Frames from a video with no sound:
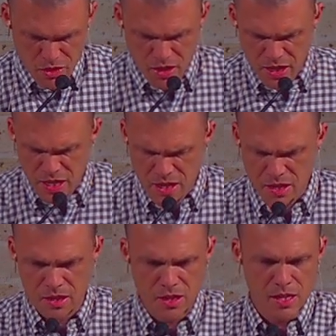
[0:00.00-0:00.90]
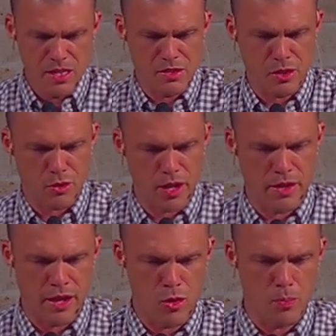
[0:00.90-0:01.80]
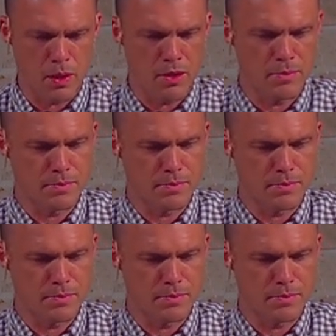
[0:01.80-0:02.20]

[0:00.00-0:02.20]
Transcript: that He is the great helper.